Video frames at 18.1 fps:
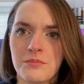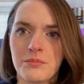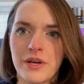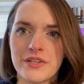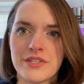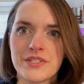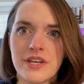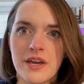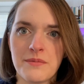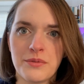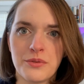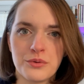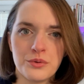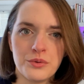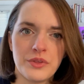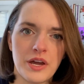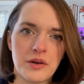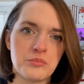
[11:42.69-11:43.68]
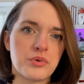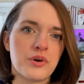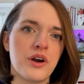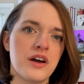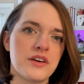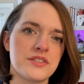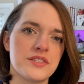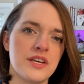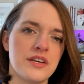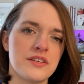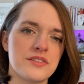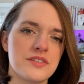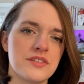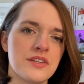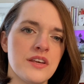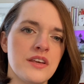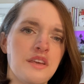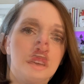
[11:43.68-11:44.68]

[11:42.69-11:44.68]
by step through that process.